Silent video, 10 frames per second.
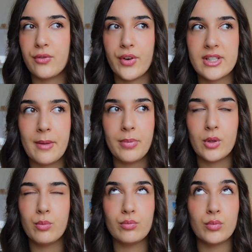For
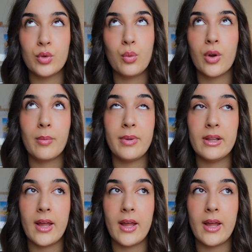example, you want to be